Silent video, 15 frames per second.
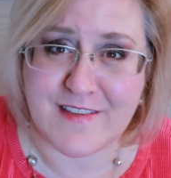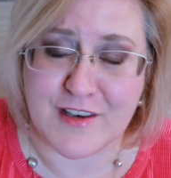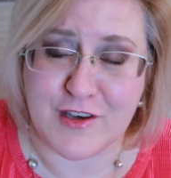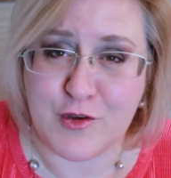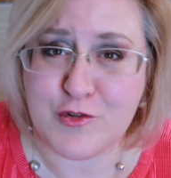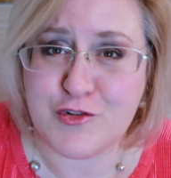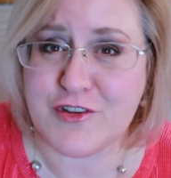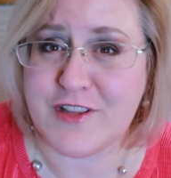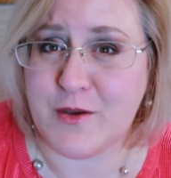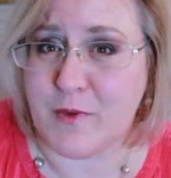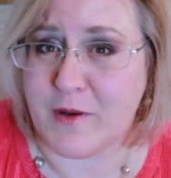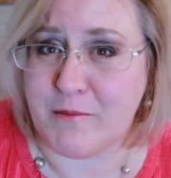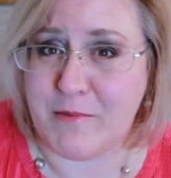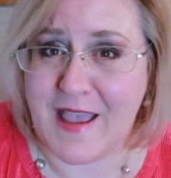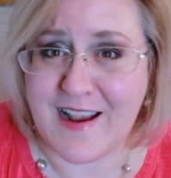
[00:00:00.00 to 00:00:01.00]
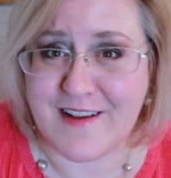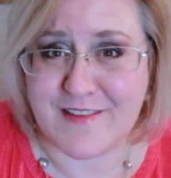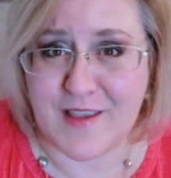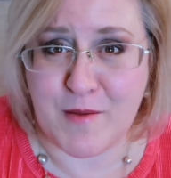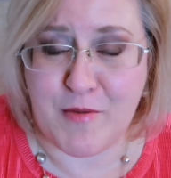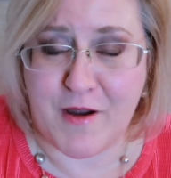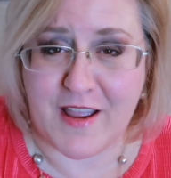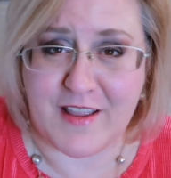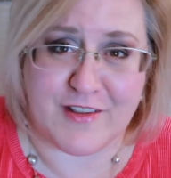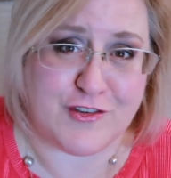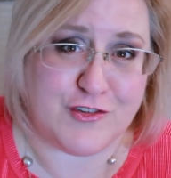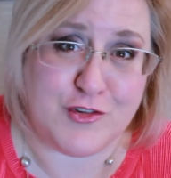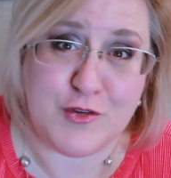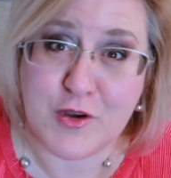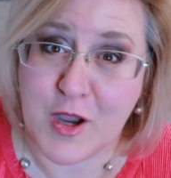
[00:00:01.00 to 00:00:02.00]
And usually when bags I buy
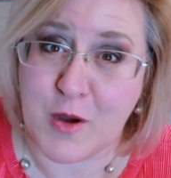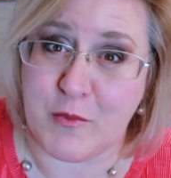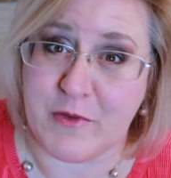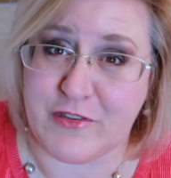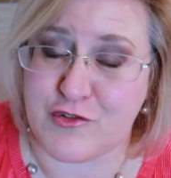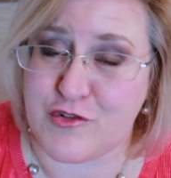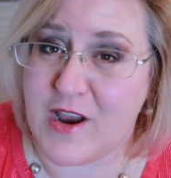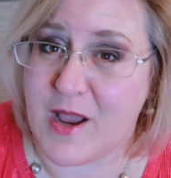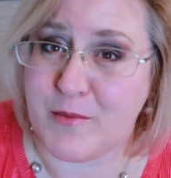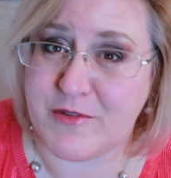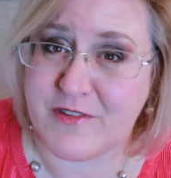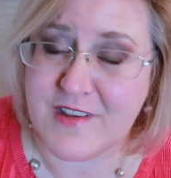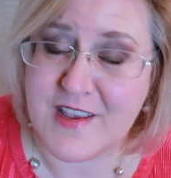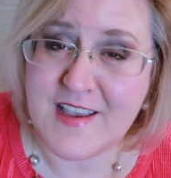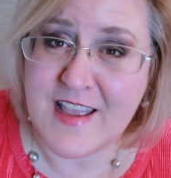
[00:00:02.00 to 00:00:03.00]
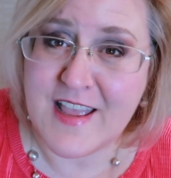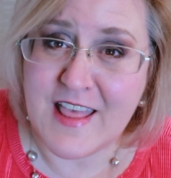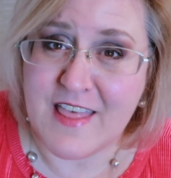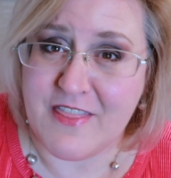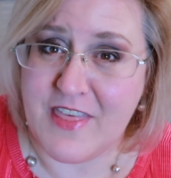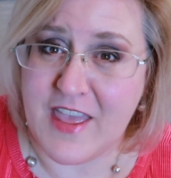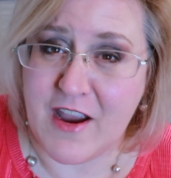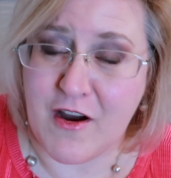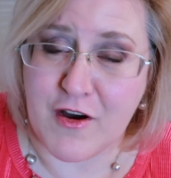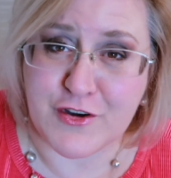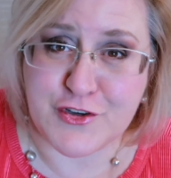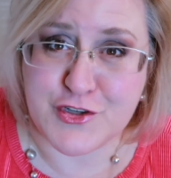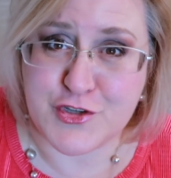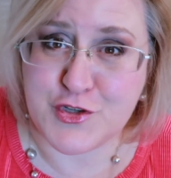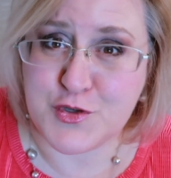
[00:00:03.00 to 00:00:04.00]
do come with straps, they
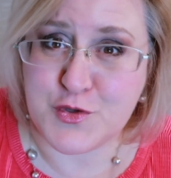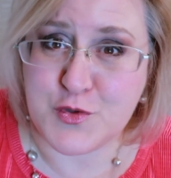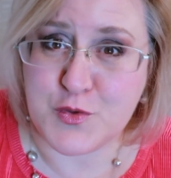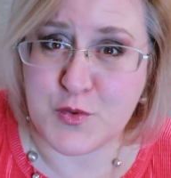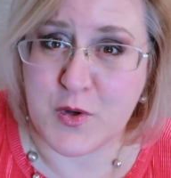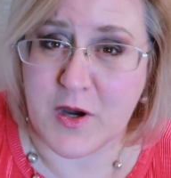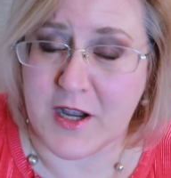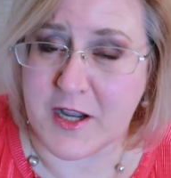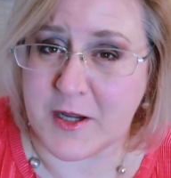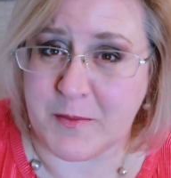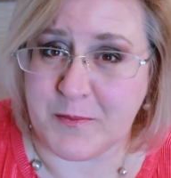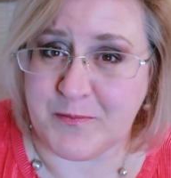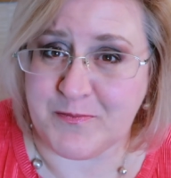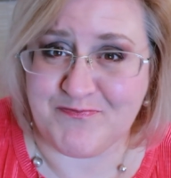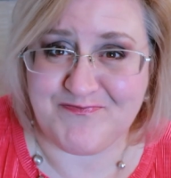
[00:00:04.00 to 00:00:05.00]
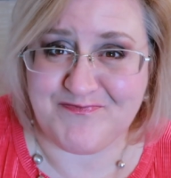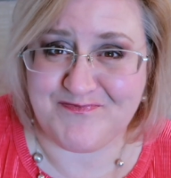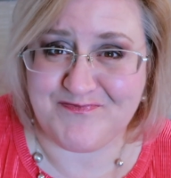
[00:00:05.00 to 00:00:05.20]
are too um,